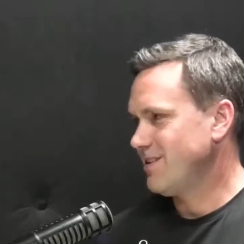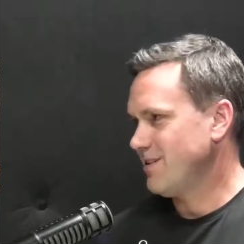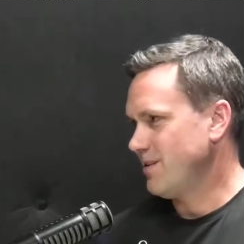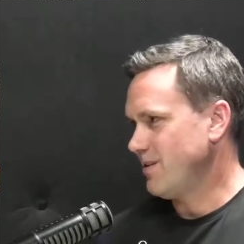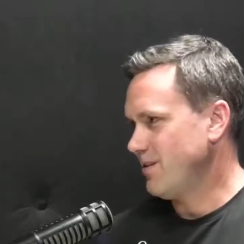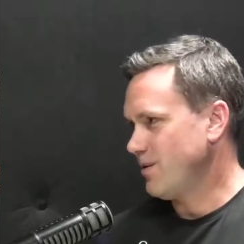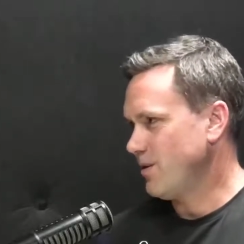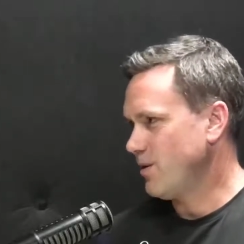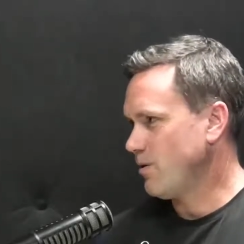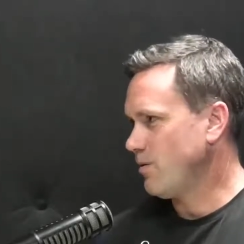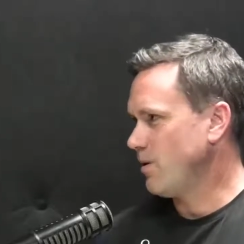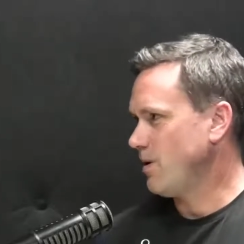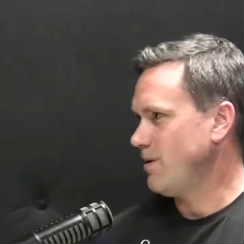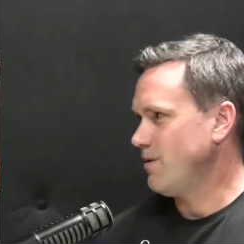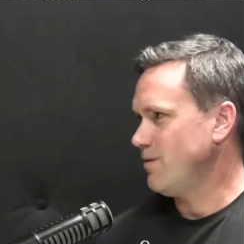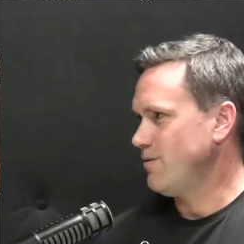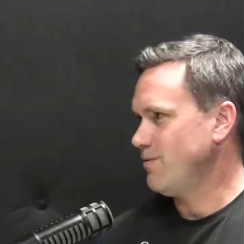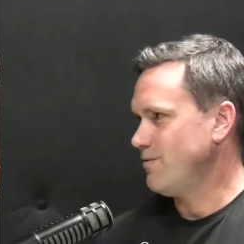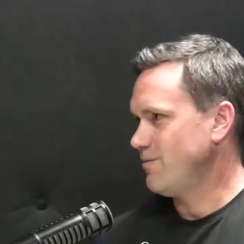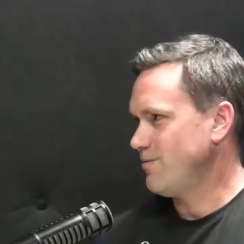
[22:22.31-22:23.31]
a whole
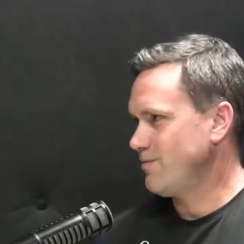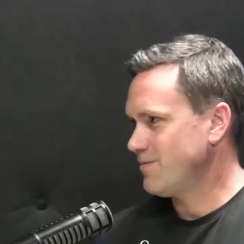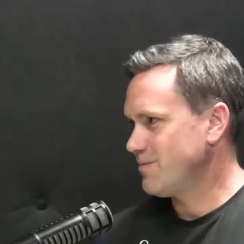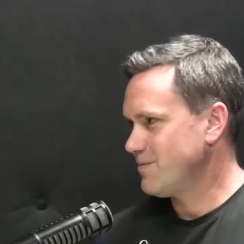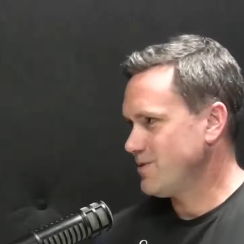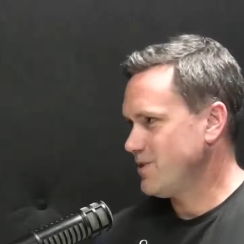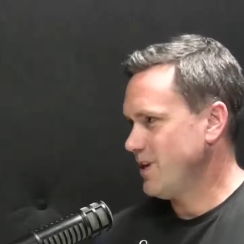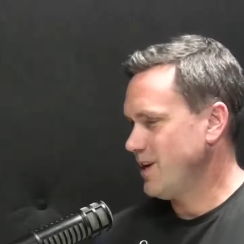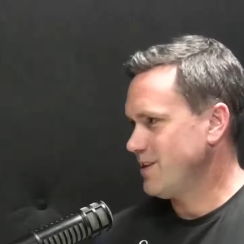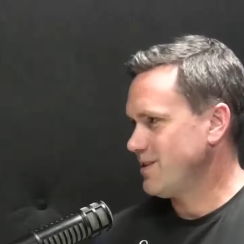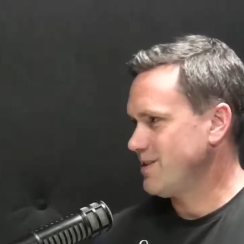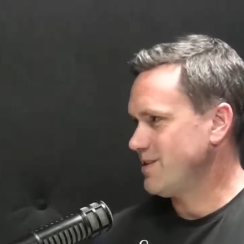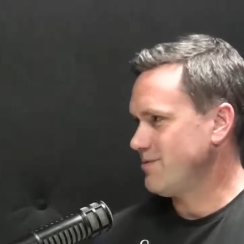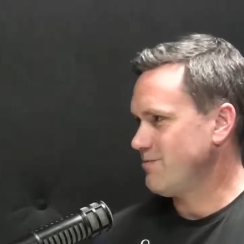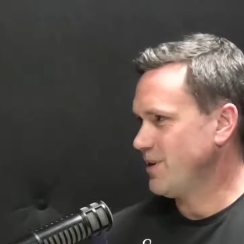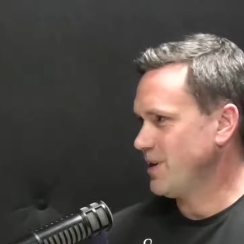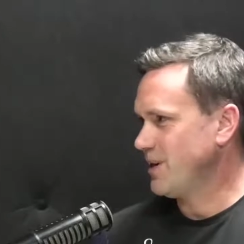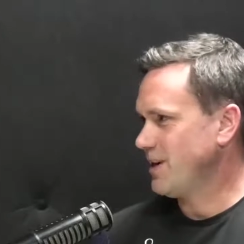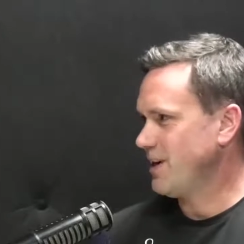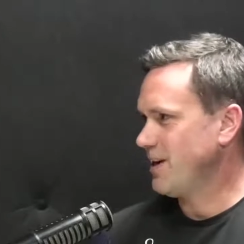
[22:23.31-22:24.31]
lot of checks
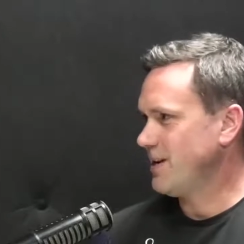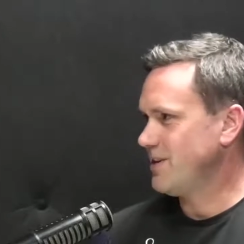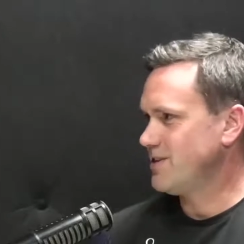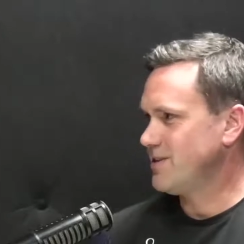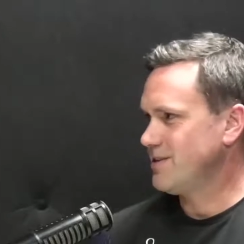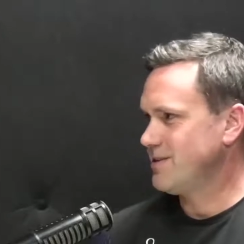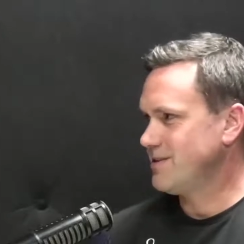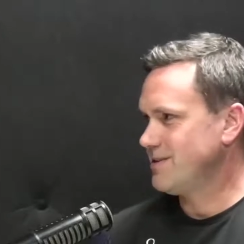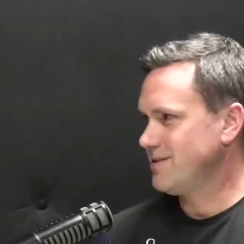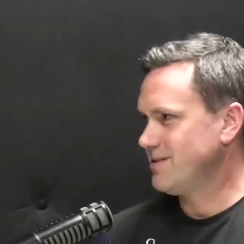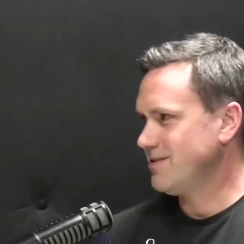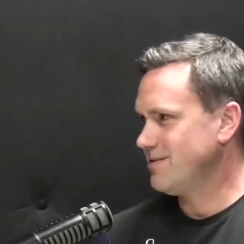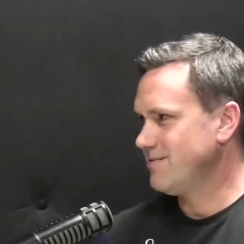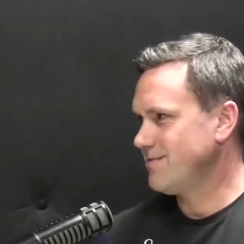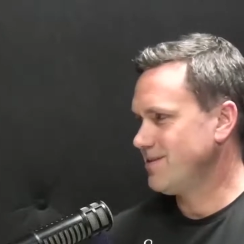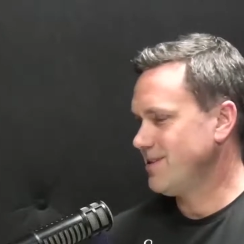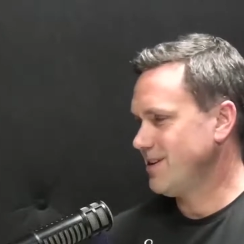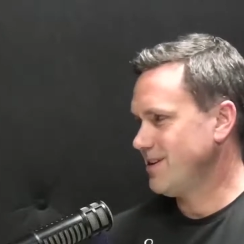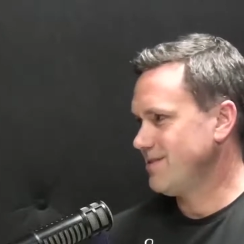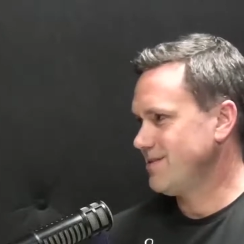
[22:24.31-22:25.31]
and regulations,
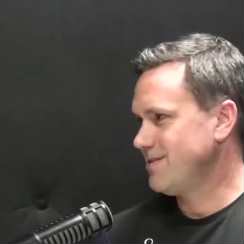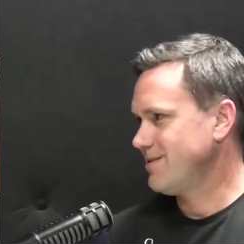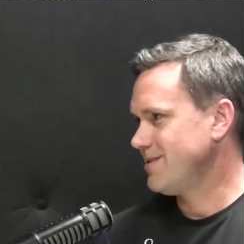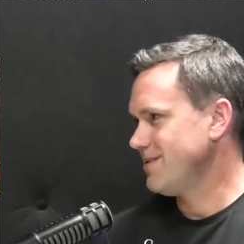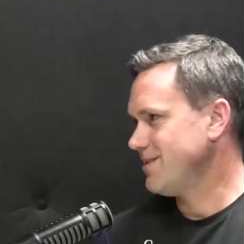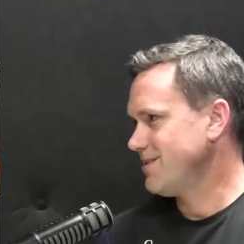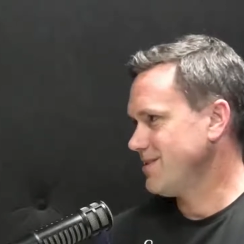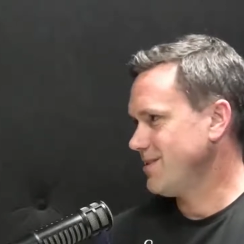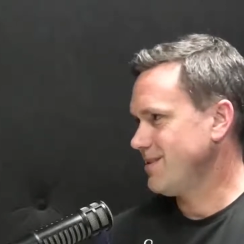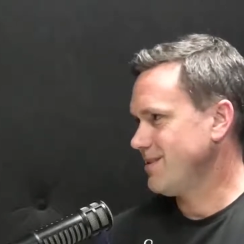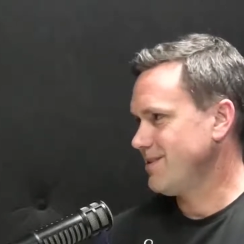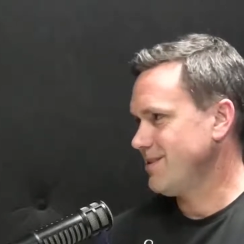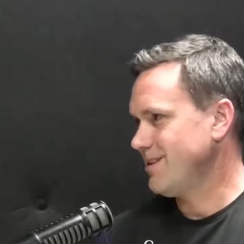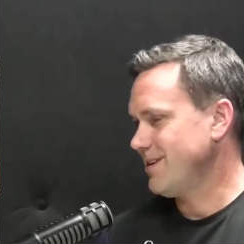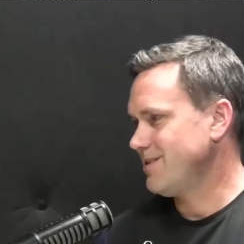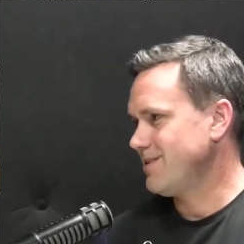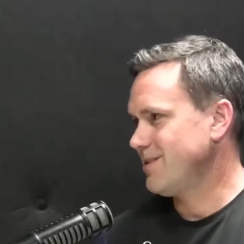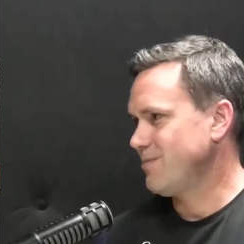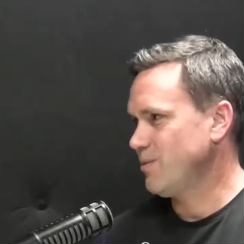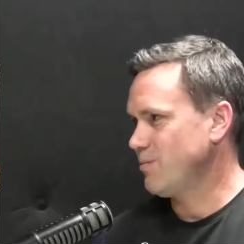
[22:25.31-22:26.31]
and that
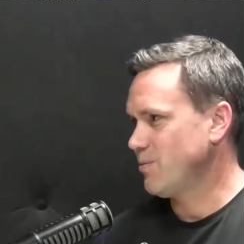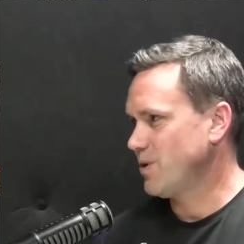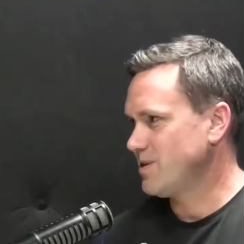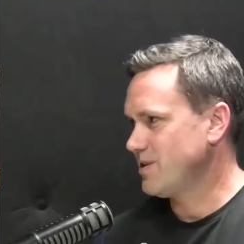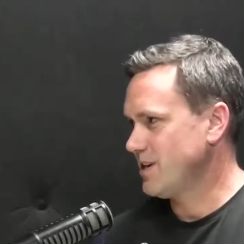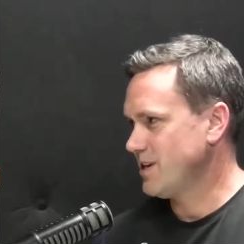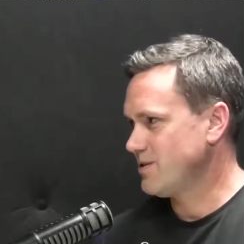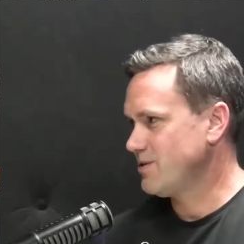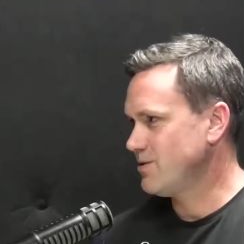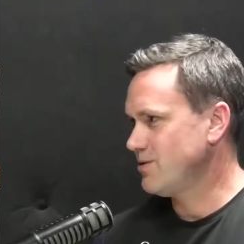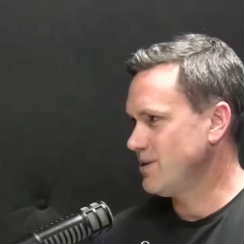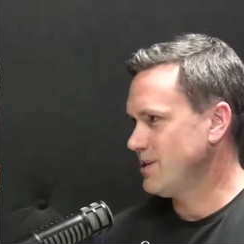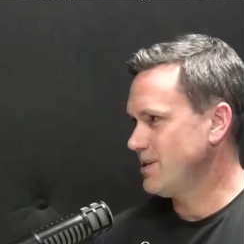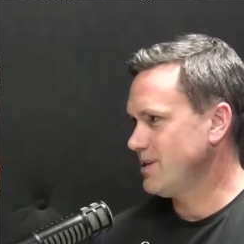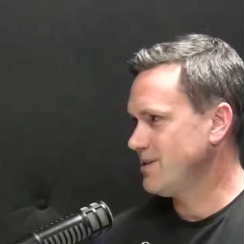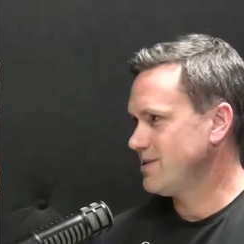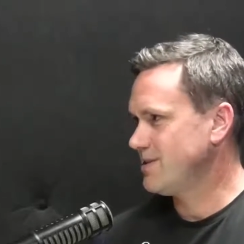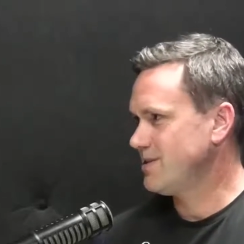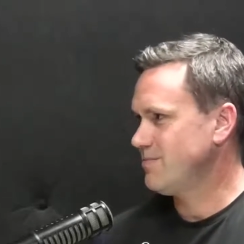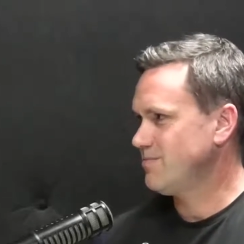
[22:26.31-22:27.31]
something might take 2
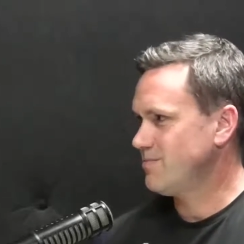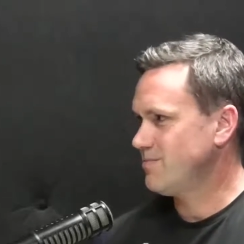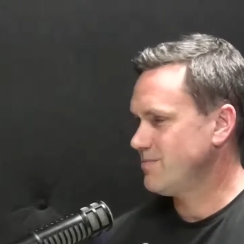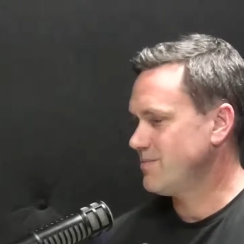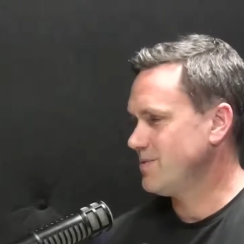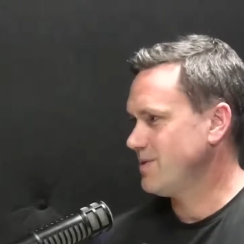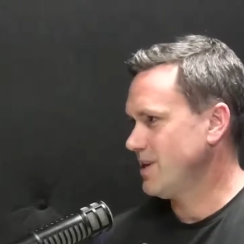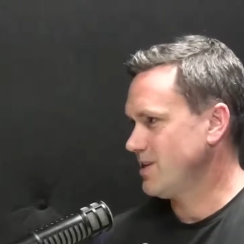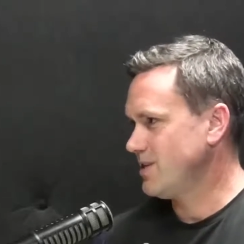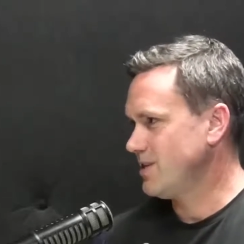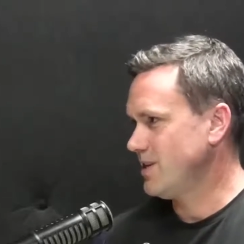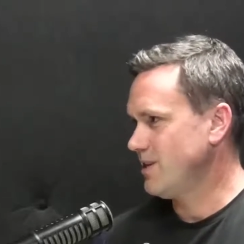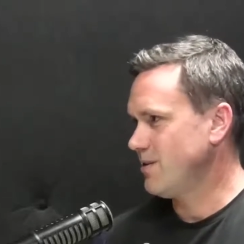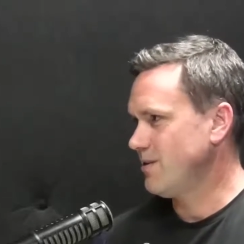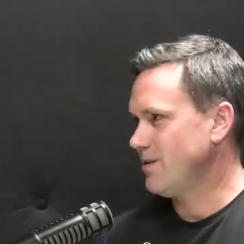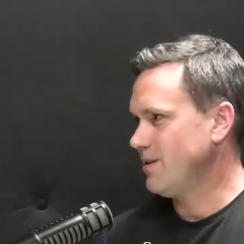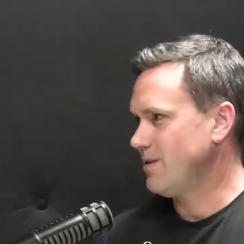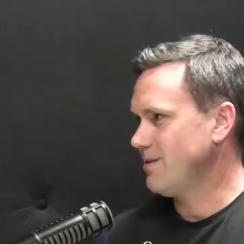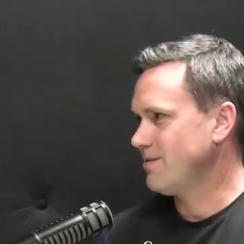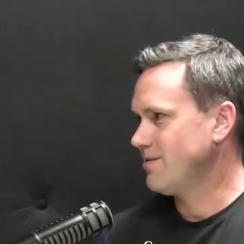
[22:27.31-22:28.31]
years to actually
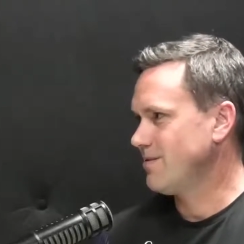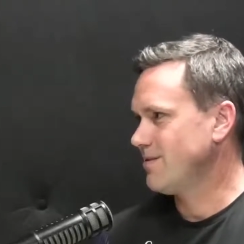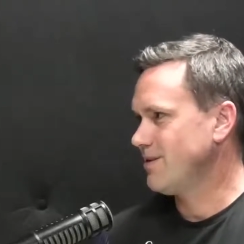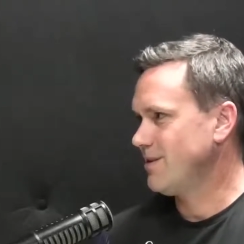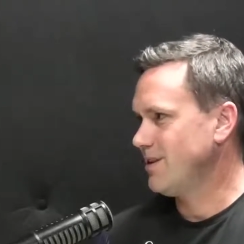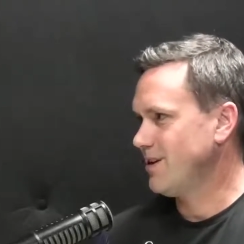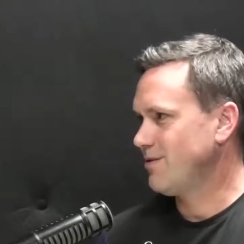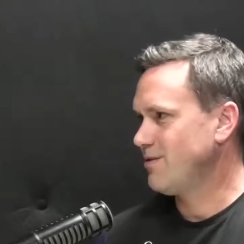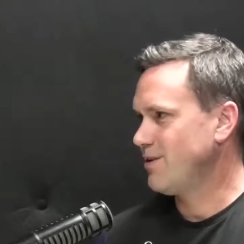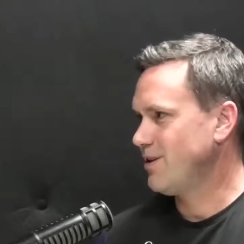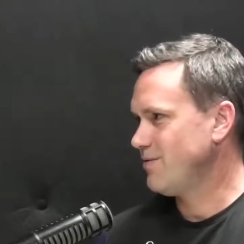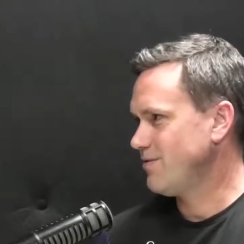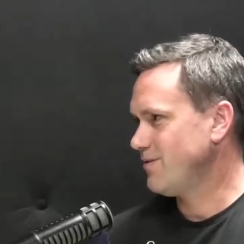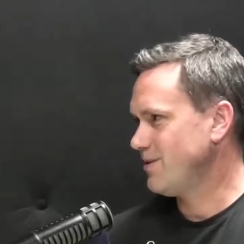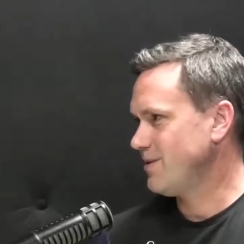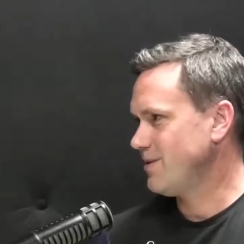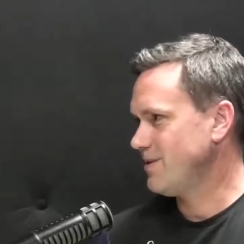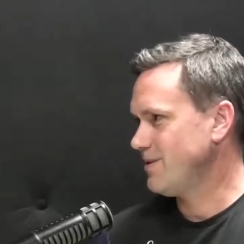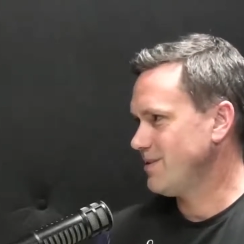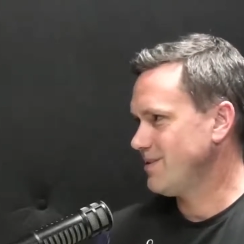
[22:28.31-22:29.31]
get on an
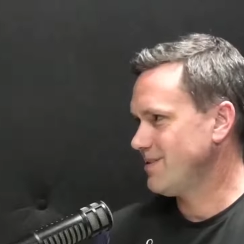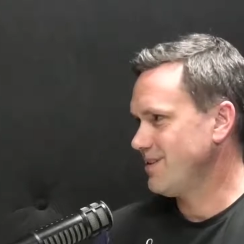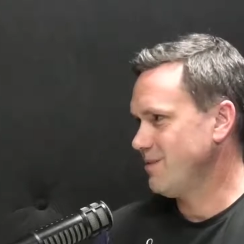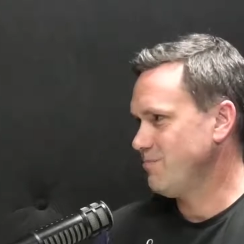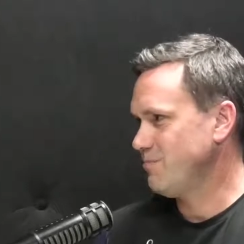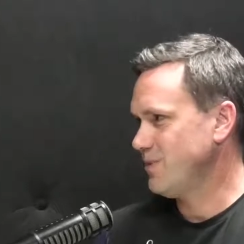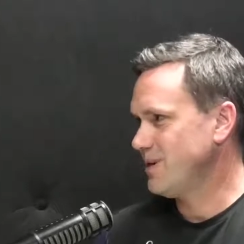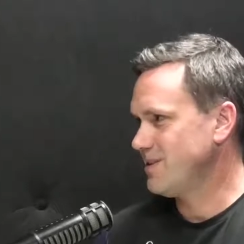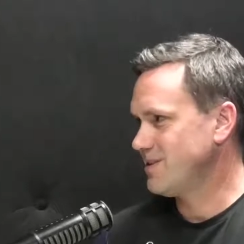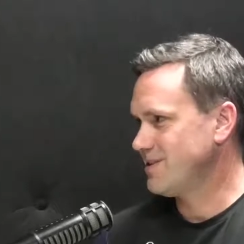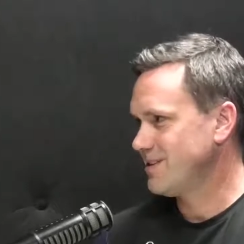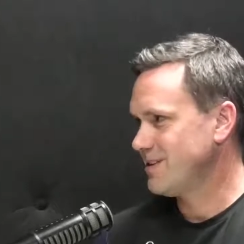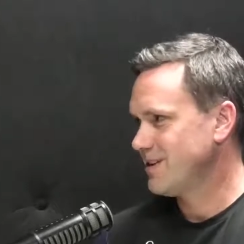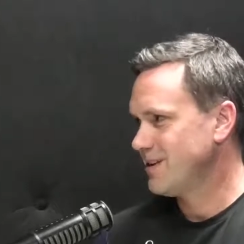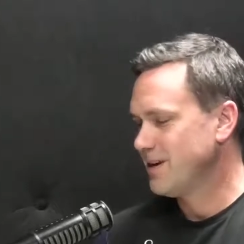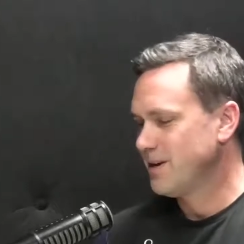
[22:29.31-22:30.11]
aircraft at best.